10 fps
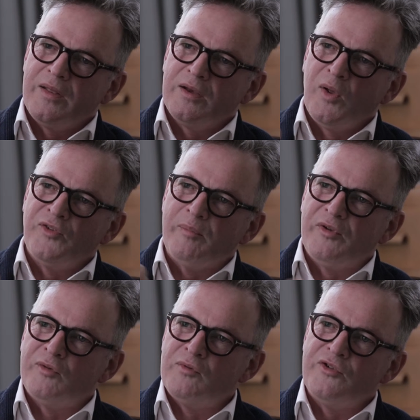the concept
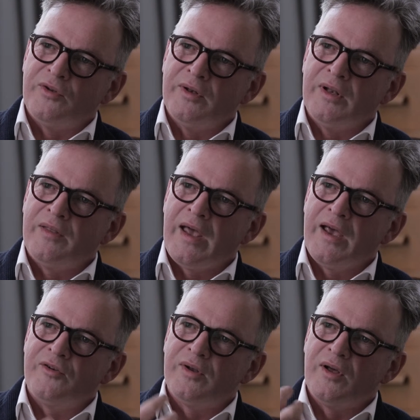has arisen
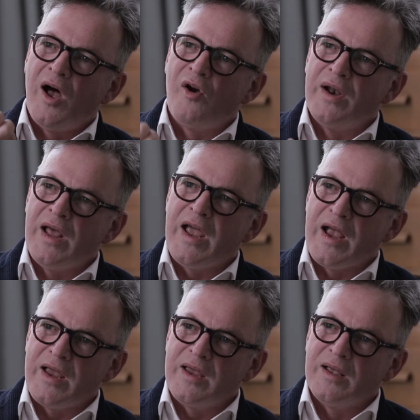that
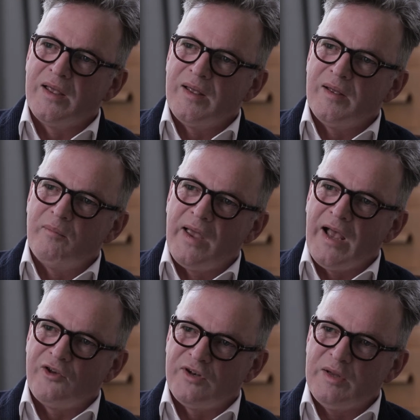RNA may
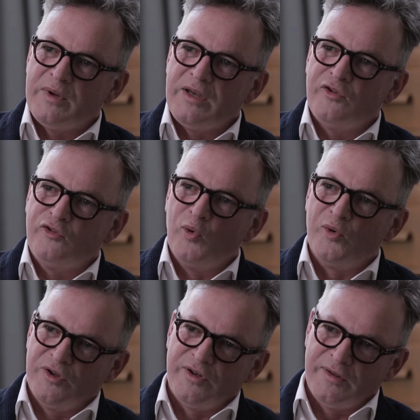actually be
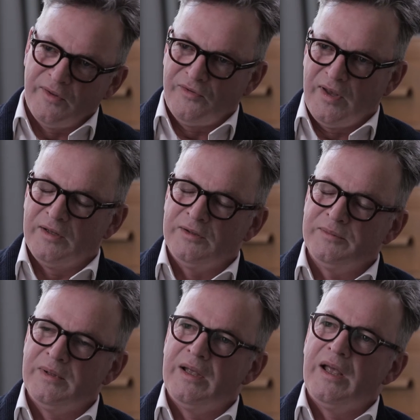sorted in the
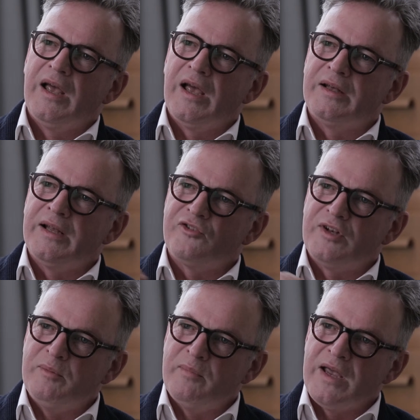cell and
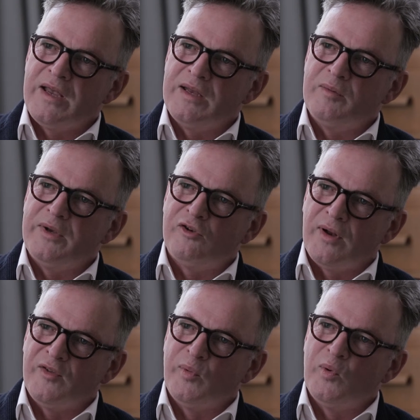actually may be
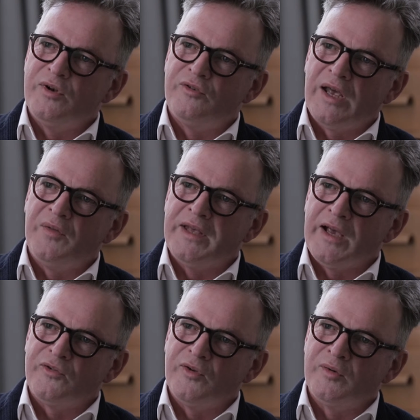transported down the
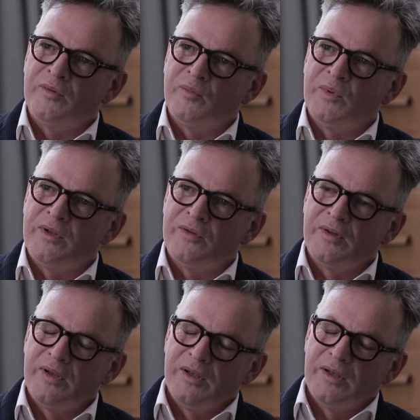axon
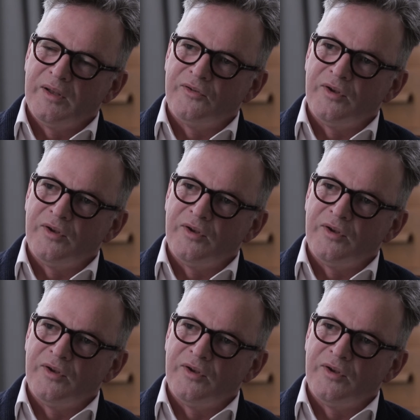with a